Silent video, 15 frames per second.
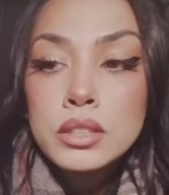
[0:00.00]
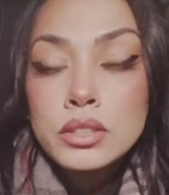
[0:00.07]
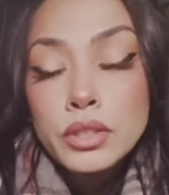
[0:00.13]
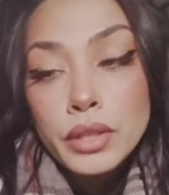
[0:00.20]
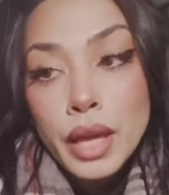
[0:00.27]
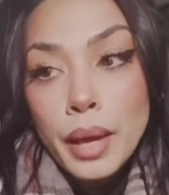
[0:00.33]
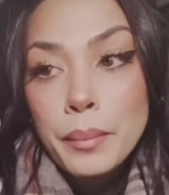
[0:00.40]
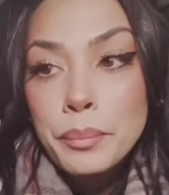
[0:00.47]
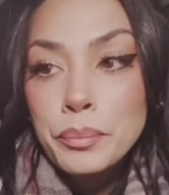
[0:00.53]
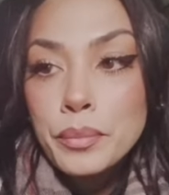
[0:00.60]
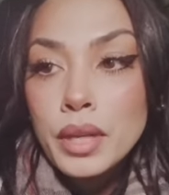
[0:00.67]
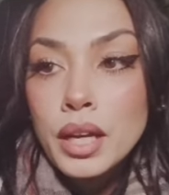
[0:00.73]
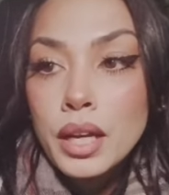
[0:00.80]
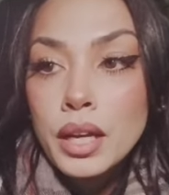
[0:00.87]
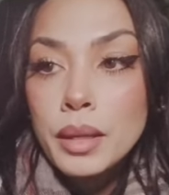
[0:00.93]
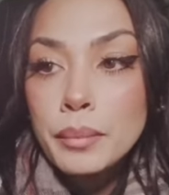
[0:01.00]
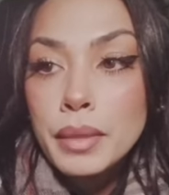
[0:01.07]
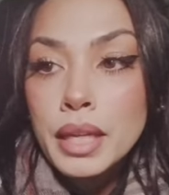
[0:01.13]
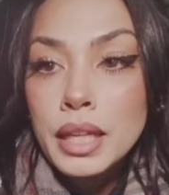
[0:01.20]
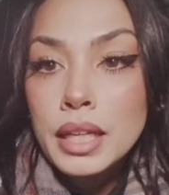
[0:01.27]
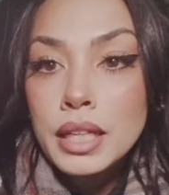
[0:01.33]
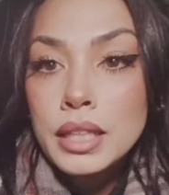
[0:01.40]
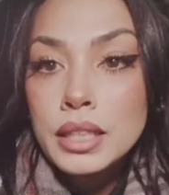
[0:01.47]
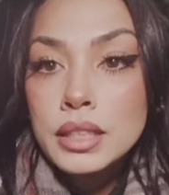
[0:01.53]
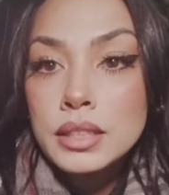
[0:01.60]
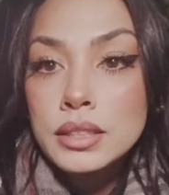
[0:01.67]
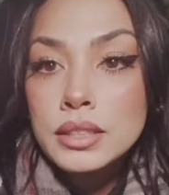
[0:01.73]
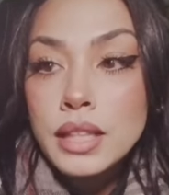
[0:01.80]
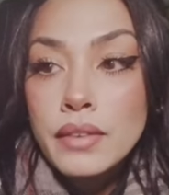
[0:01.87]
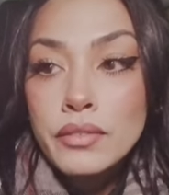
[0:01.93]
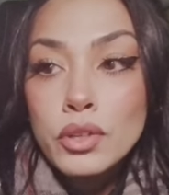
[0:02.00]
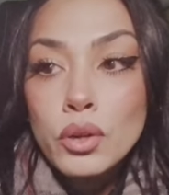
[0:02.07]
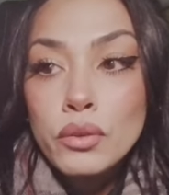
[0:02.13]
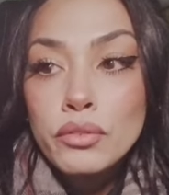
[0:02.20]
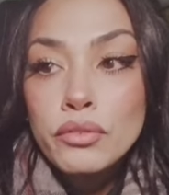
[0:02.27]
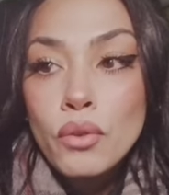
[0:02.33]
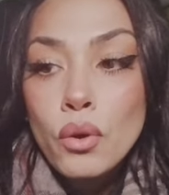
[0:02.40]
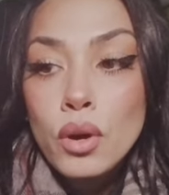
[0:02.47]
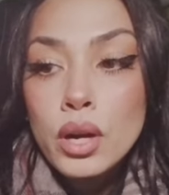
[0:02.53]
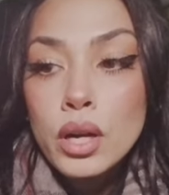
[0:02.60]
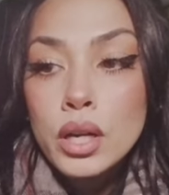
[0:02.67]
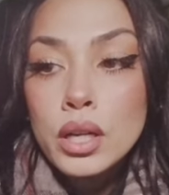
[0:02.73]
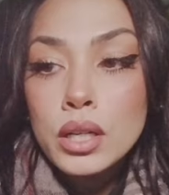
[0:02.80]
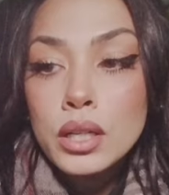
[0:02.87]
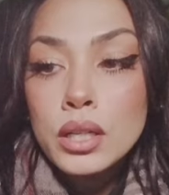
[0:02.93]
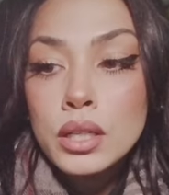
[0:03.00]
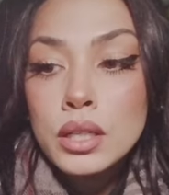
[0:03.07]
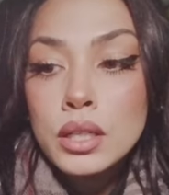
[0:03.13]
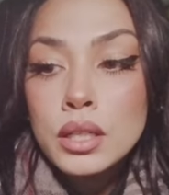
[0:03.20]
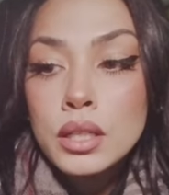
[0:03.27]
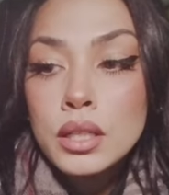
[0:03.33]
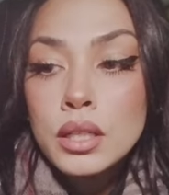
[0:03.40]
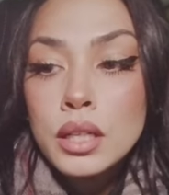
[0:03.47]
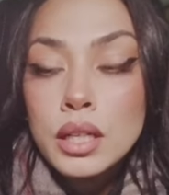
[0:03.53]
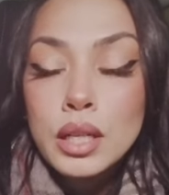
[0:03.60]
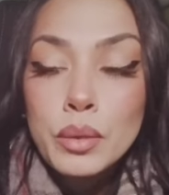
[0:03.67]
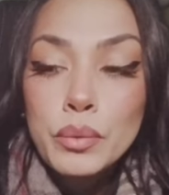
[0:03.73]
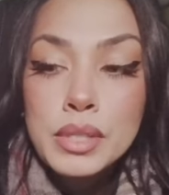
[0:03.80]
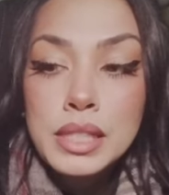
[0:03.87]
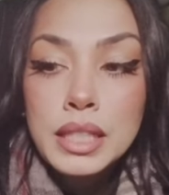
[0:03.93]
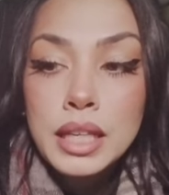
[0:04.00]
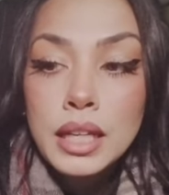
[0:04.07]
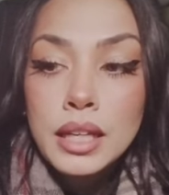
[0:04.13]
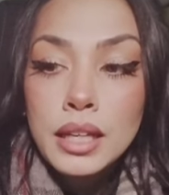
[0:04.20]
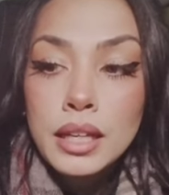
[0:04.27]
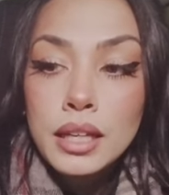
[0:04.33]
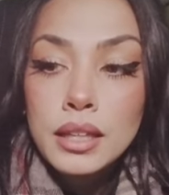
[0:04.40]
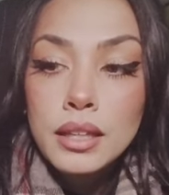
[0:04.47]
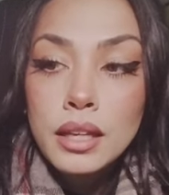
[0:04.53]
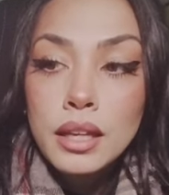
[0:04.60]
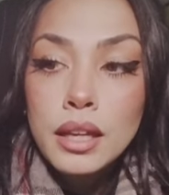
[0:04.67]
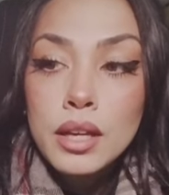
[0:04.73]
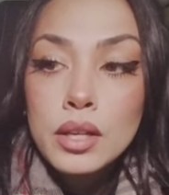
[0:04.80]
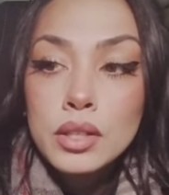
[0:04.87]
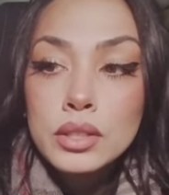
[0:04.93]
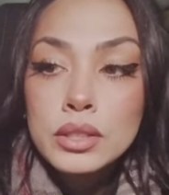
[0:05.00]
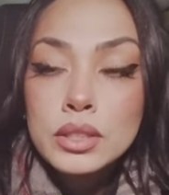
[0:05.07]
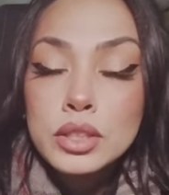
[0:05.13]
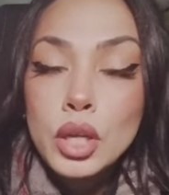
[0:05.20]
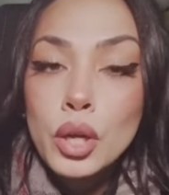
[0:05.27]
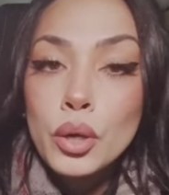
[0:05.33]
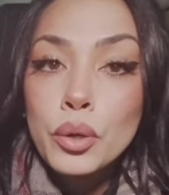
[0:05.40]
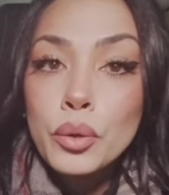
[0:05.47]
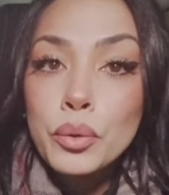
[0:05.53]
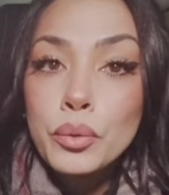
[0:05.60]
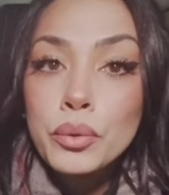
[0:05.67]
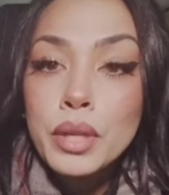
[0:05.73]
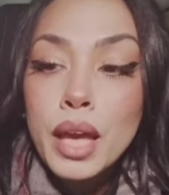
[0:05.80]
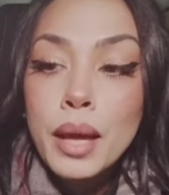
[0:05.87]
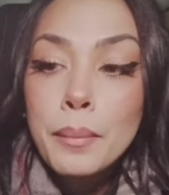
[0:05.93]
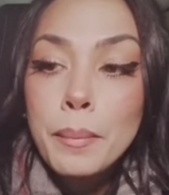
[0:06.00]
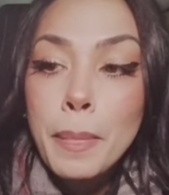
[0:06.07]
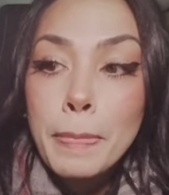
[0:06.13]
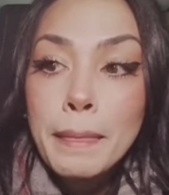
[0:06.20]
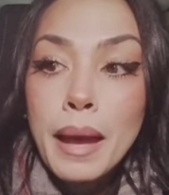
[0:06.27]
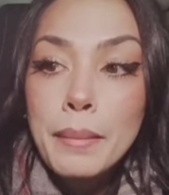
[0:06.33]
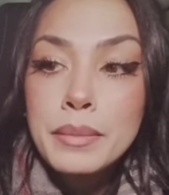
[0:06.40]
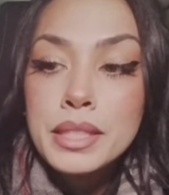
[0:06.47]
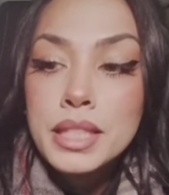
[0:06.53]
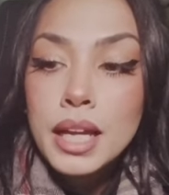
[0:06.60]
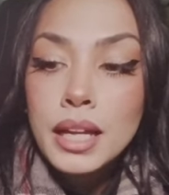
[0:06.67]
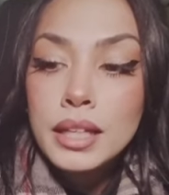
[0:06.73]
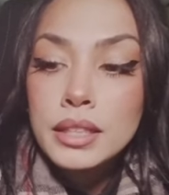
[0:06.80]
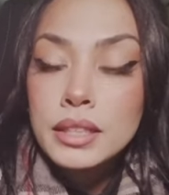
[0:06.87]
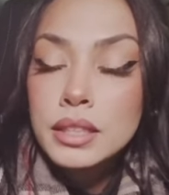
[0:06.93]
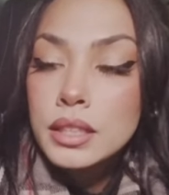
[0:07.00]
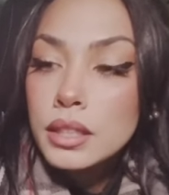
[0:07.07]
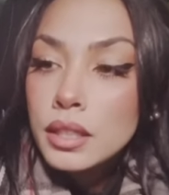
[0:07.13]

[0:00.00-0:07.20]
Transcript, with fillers: so yeah um, it is 704 I wasn't getting anything else. So yeah, I'm done.